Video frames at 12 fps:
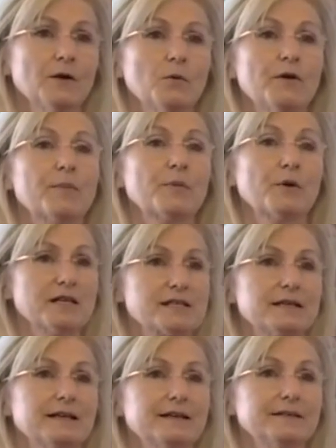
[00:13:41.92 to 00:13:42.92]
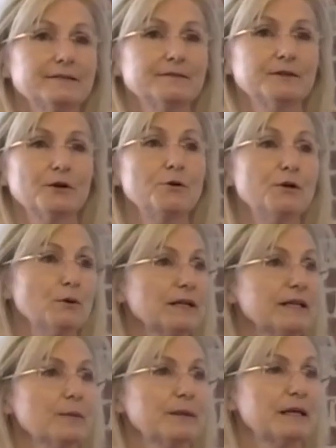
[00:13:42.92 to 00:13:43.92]
where the president, who knew a
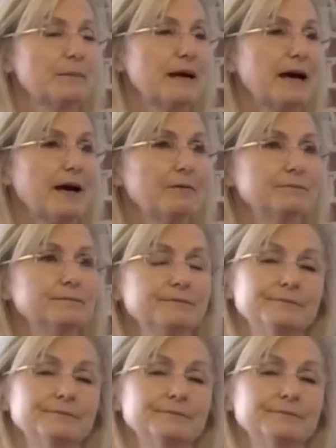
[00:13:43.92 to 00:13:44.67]
little bit about,